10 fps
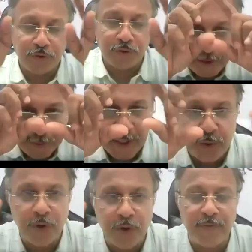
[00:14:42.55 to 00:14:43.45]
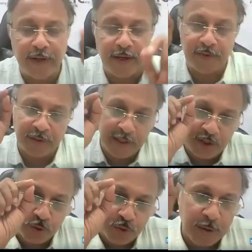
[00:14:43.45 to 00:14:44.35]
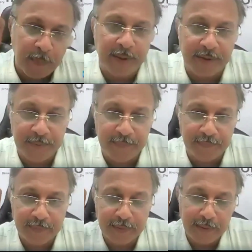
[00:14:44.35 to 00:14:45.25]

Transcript: So in that notification, it shows a button.